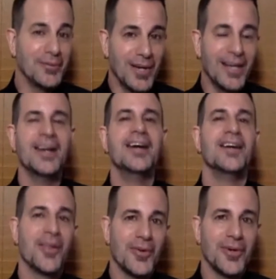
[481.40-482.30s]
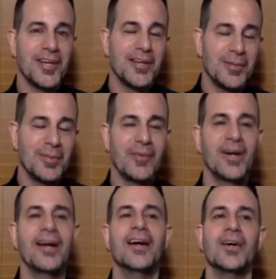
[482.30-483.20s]
way,
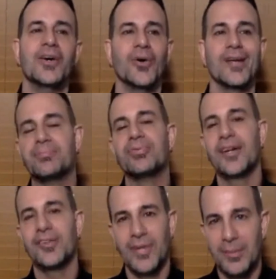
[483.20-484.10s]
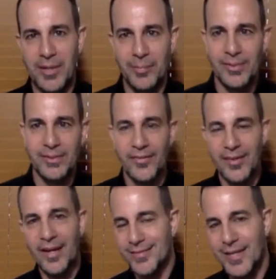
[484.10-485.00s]
or like pressuring people, because
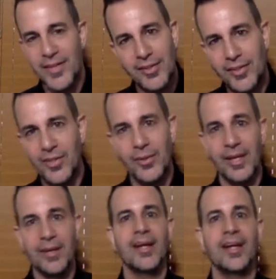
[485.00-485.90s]
that has nothing to do with it.